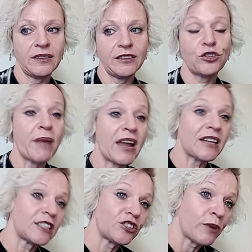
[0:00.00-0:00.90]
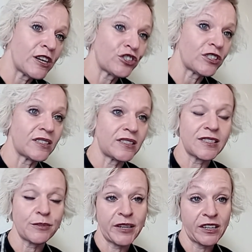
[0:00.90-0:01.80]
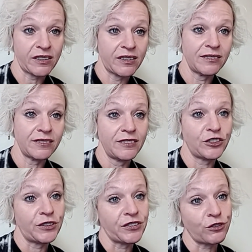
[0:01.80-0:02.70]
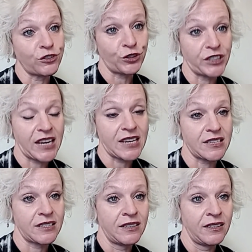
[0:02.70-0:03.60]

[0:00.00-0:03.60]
traumatic situations disappeared during those 30 days.